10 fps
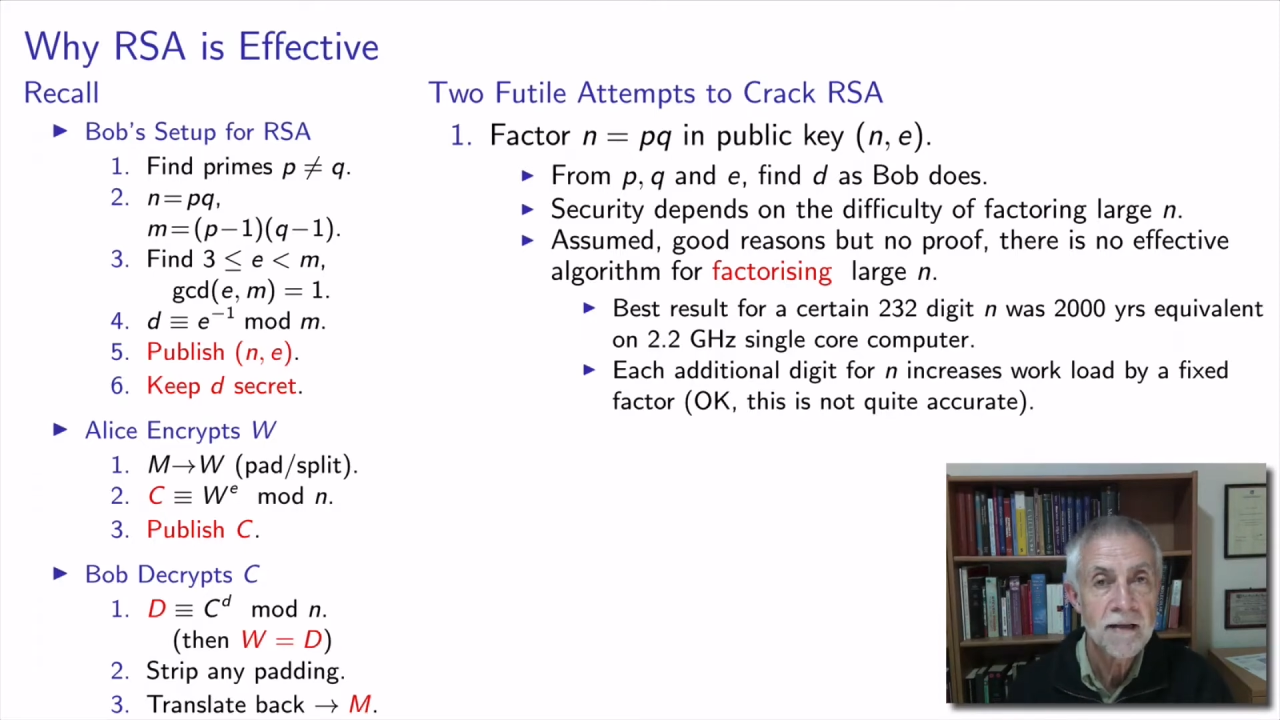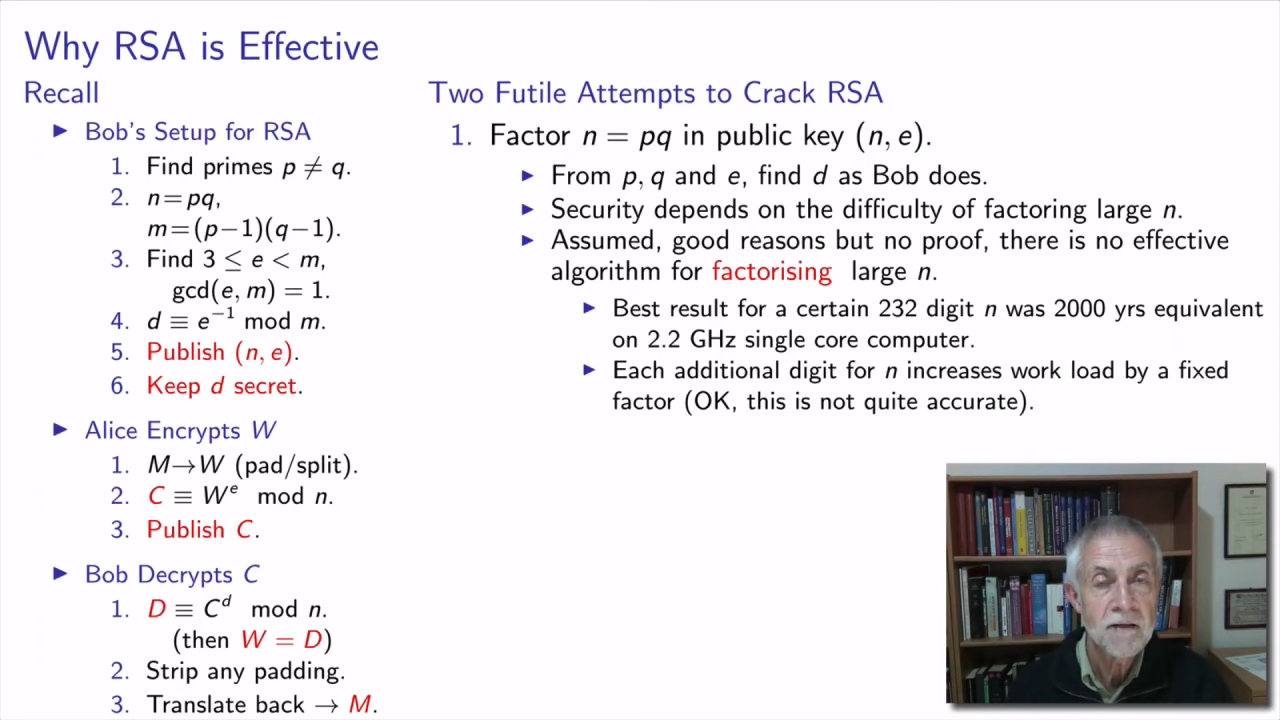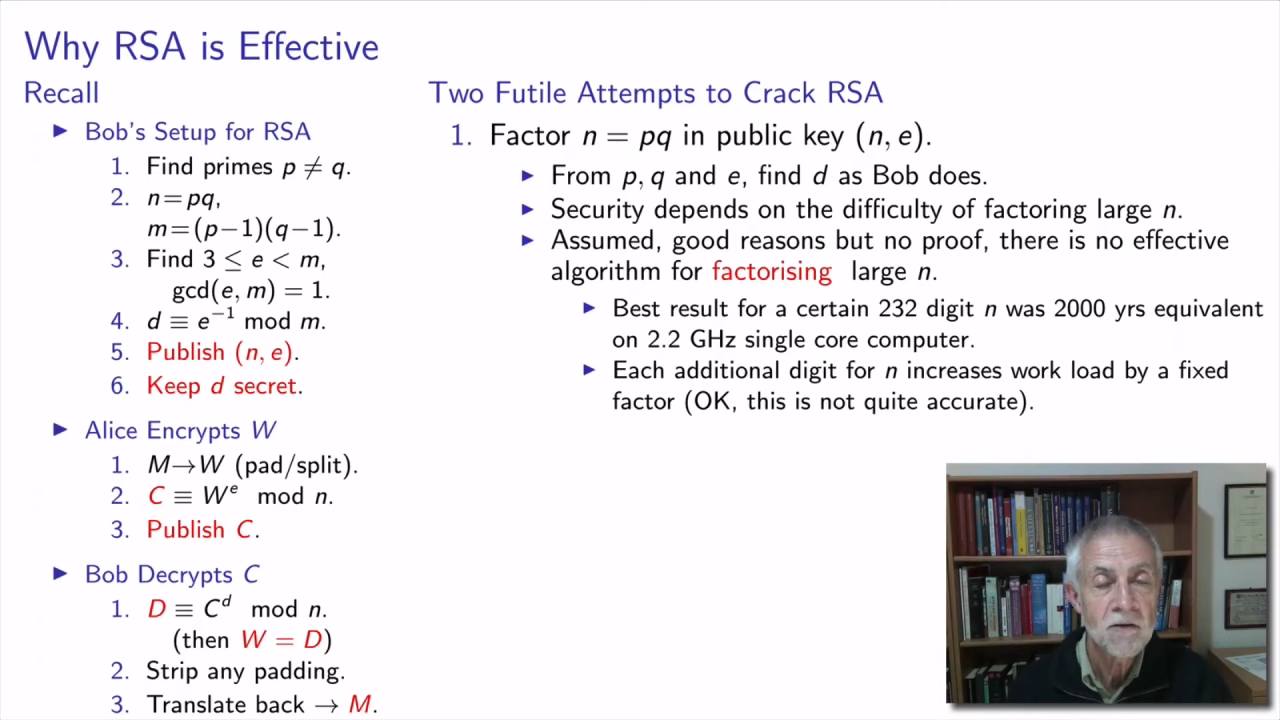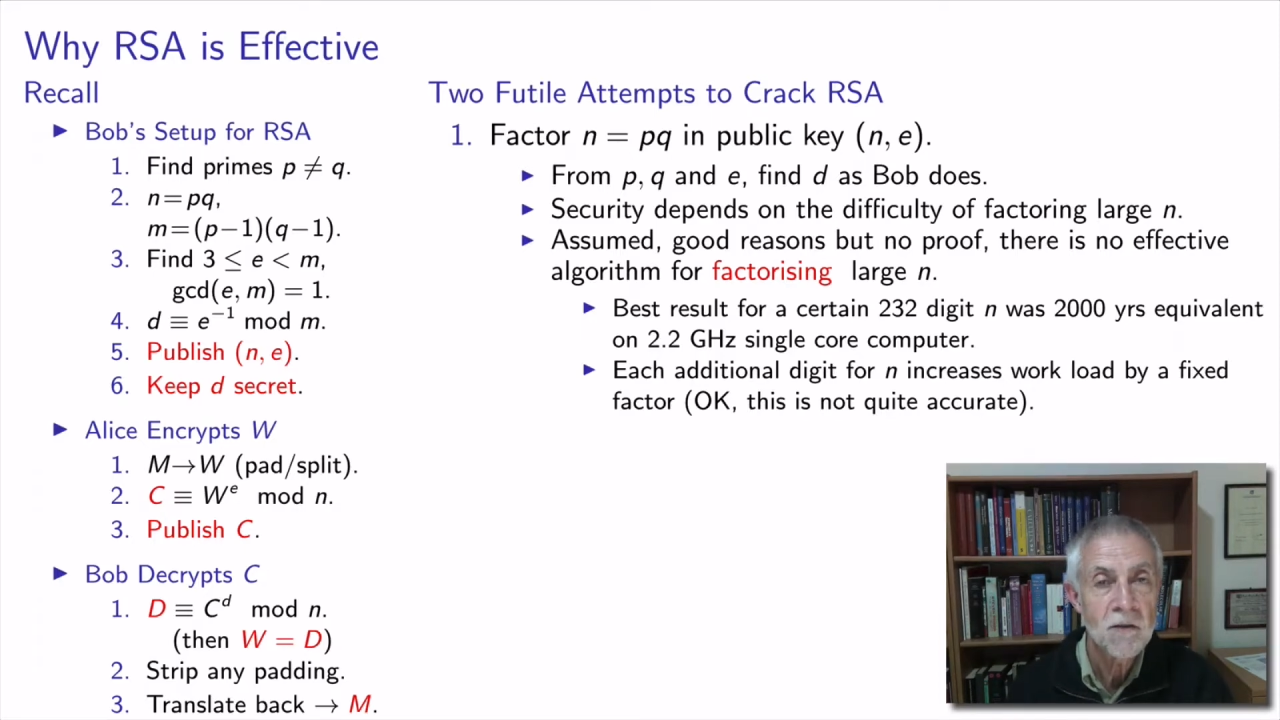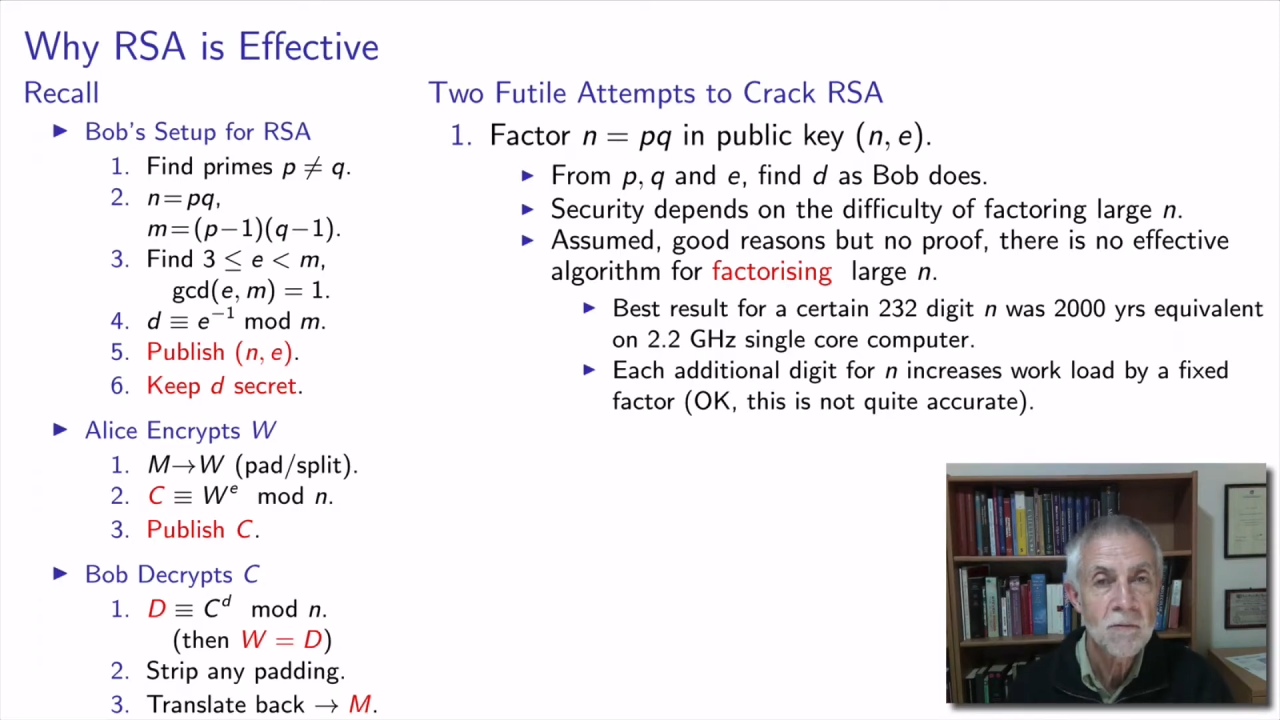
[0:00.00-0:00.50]
the
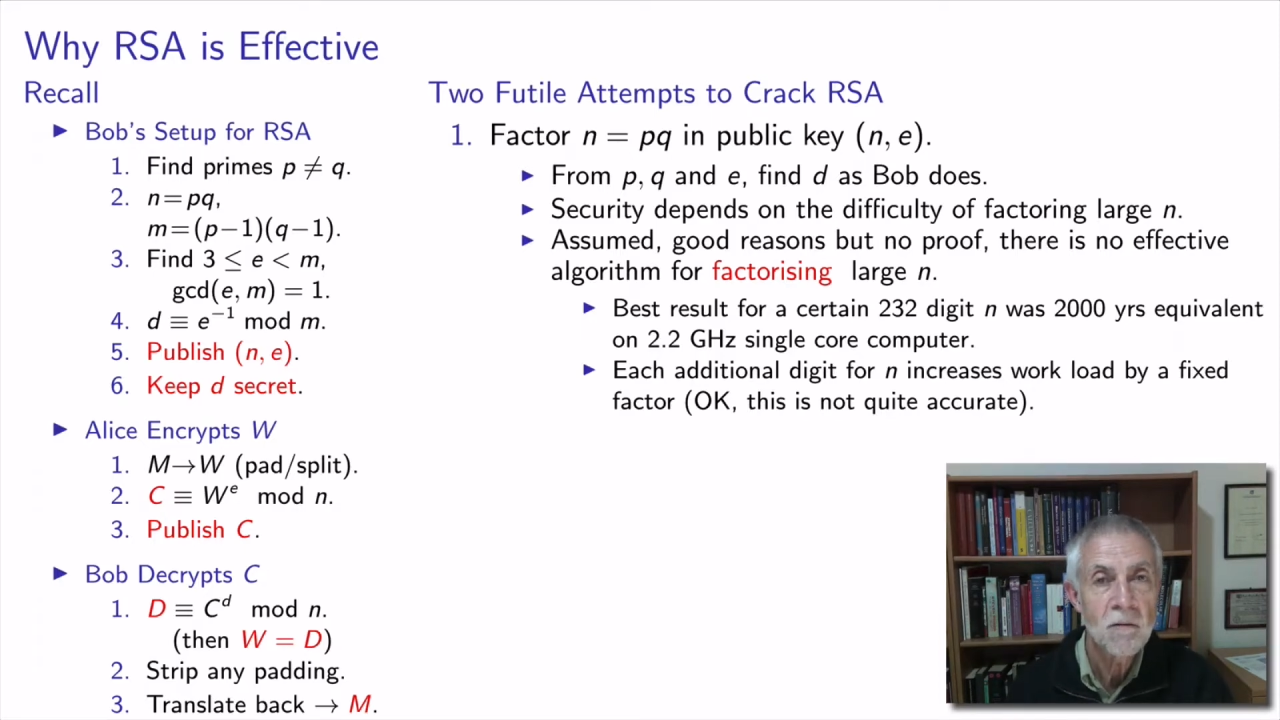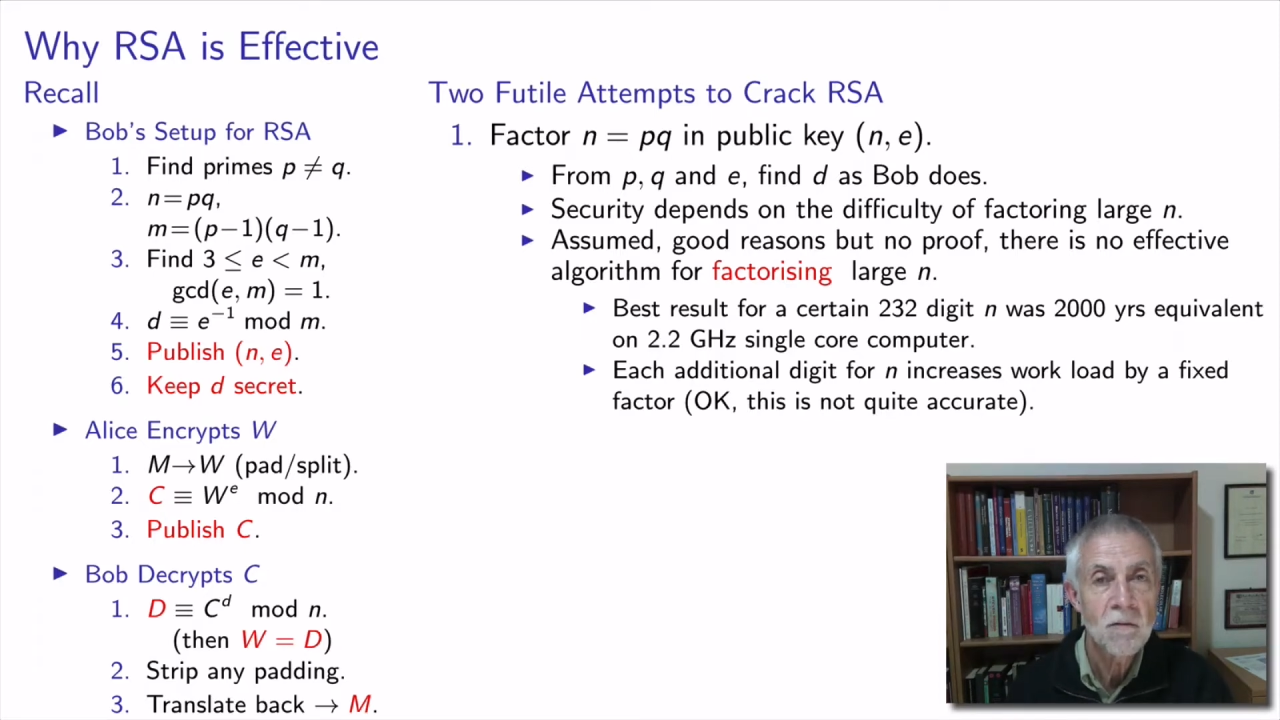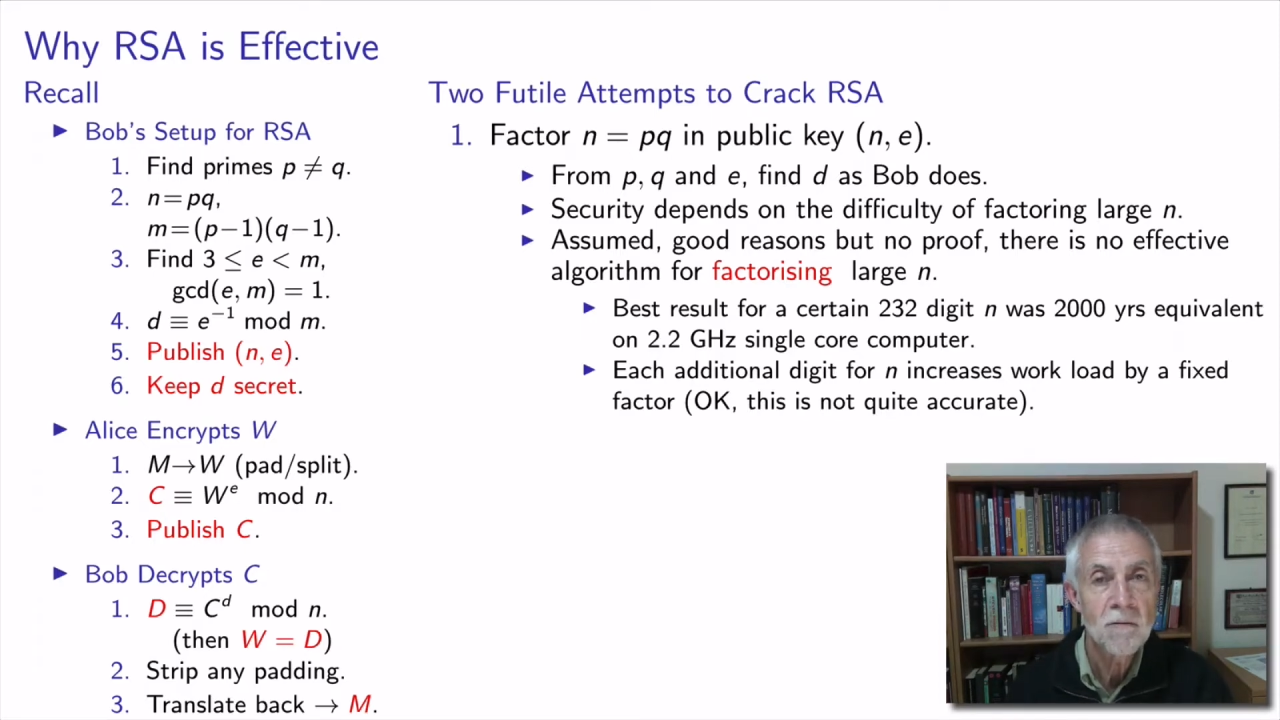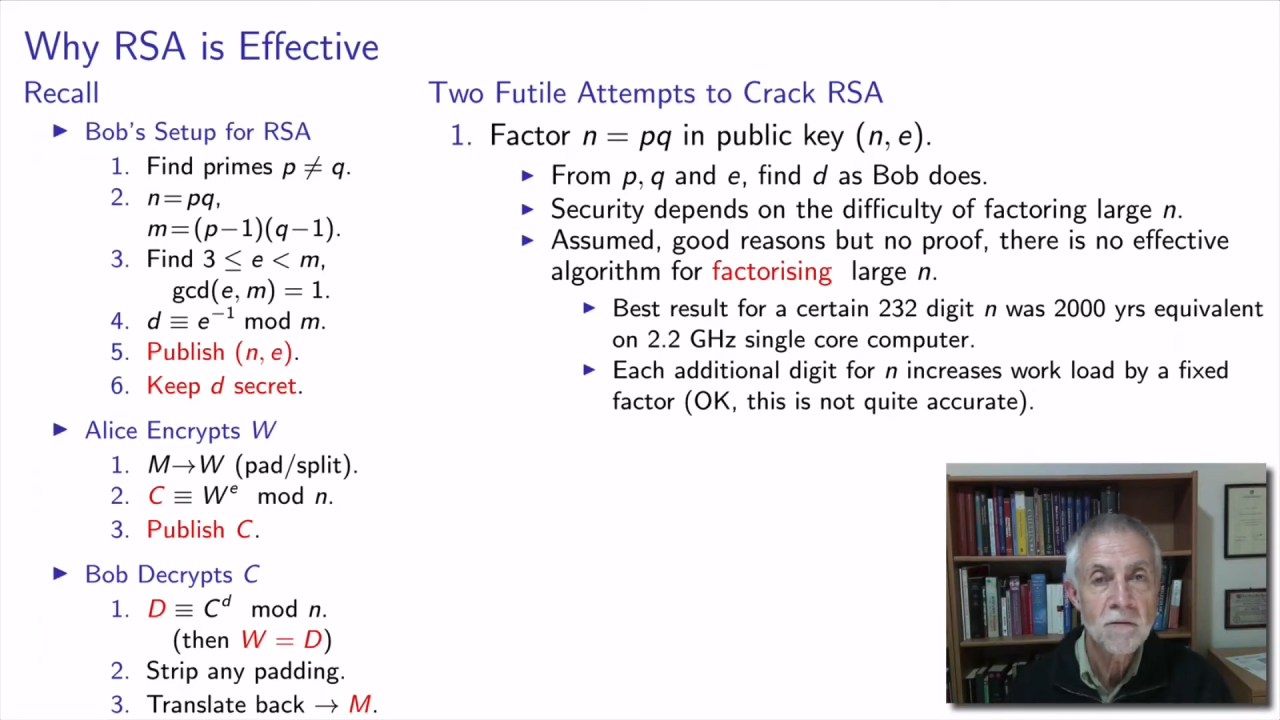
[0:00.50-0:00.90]
toy problem,